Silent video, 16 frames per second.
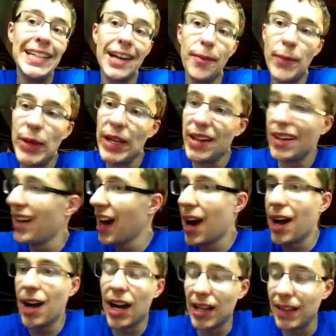I mean,
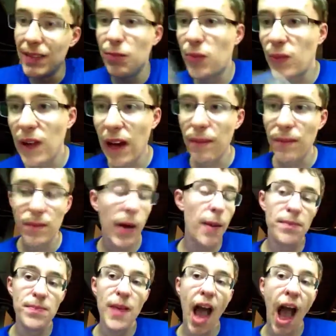I'm
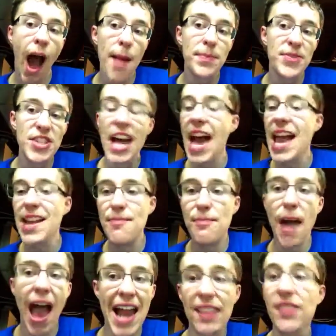upset and
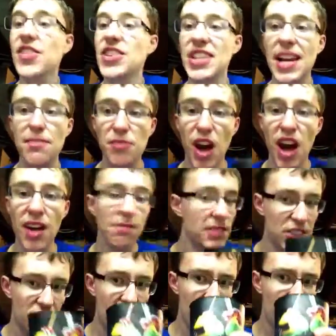mad at the same time.
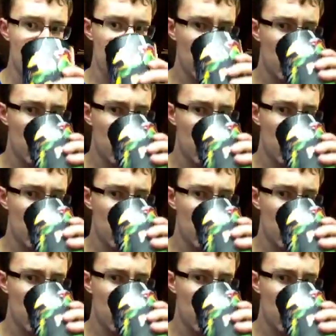Excuse me.